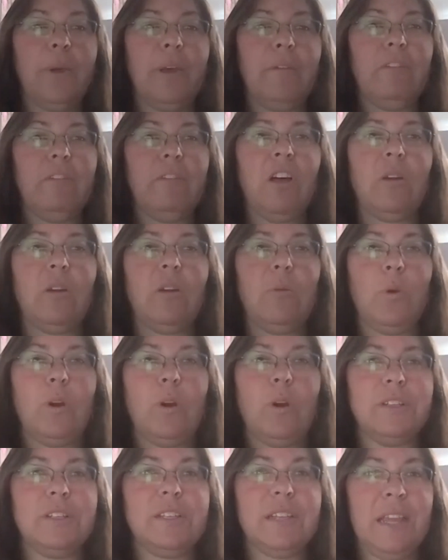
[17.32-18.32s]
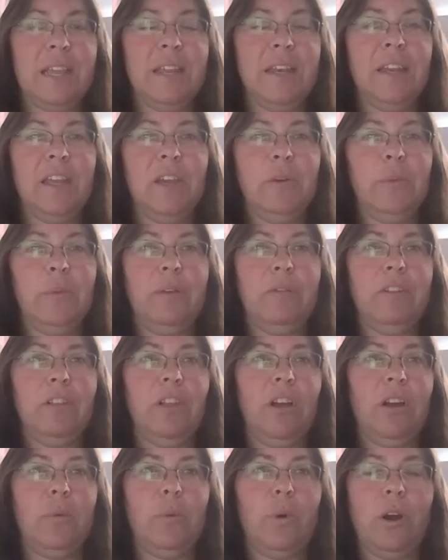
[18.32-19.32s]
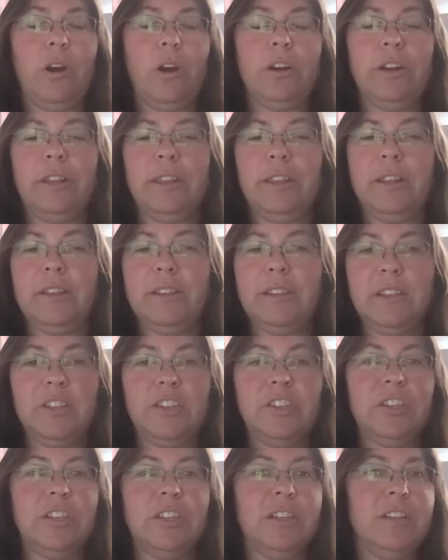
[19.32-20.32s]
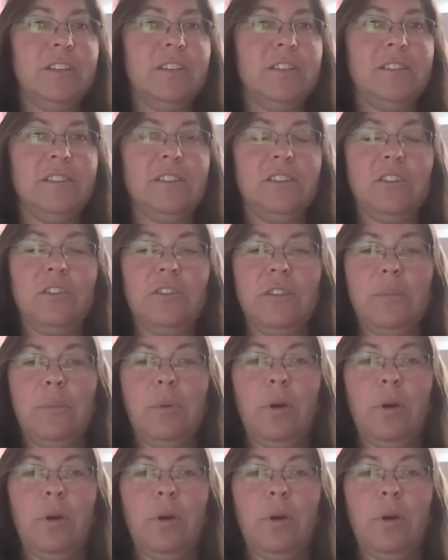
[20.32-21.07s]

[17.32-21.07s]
We have a lot of water standing. We have a lot of water in the ditches. You know,